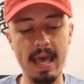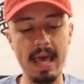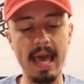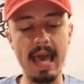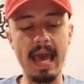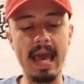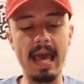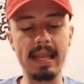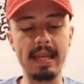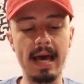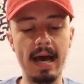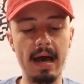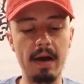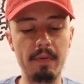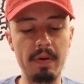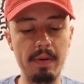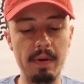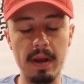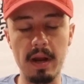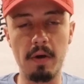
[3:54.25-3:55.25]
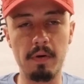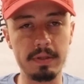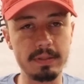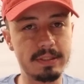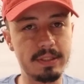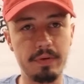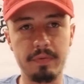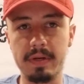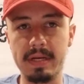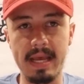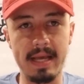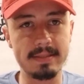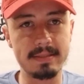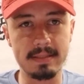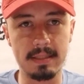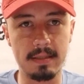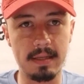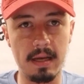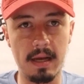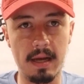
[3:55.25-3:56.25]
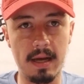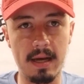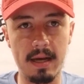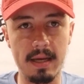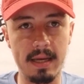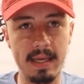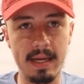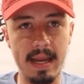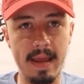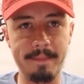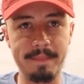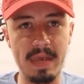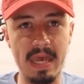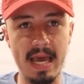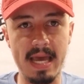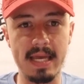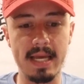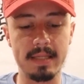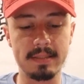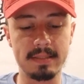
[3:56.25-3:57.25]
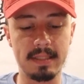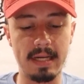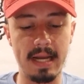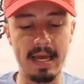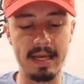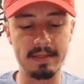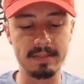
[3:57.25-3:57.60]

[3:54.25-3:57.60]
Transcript: And uh, we went 0-2 in, yester uh, in NBA yesterday.